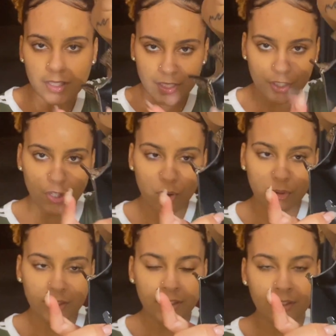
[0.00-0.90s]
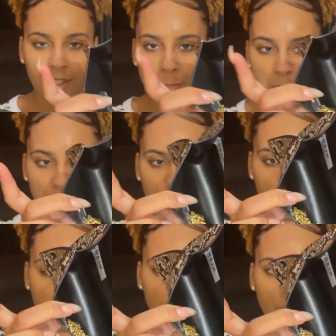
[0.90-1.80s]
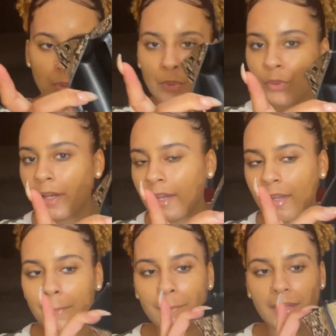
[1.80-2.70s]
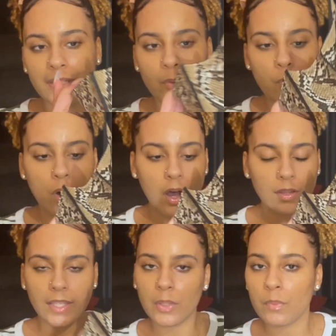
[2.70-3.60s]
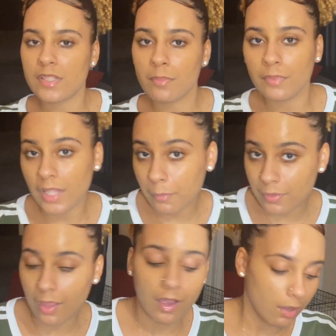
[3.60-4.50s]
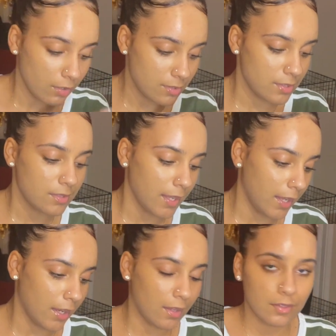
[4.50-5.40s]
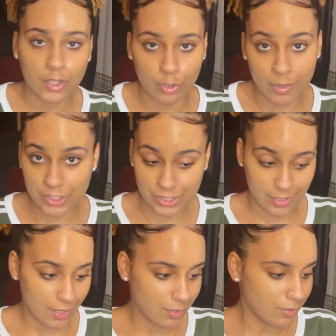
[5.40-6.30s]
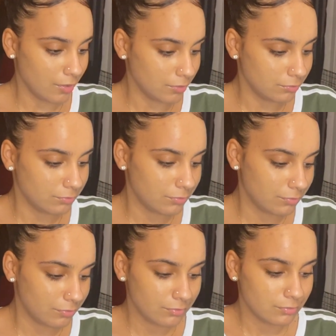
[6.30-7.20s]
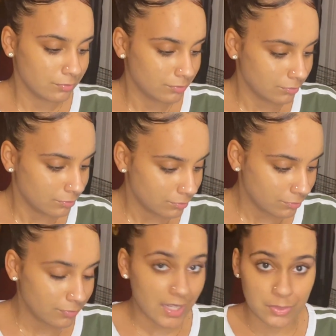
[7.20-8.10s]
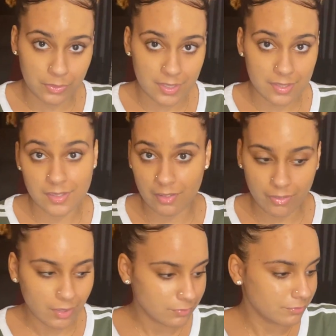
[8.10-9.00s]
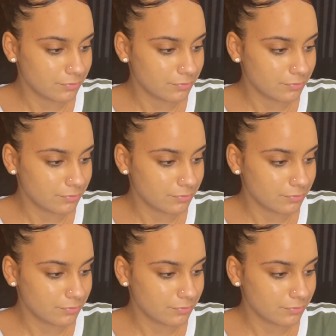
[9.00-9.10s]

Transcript: you know, keep you a little cute mini wallet with some lip gloss and go about your day, you know? That's what this is giving.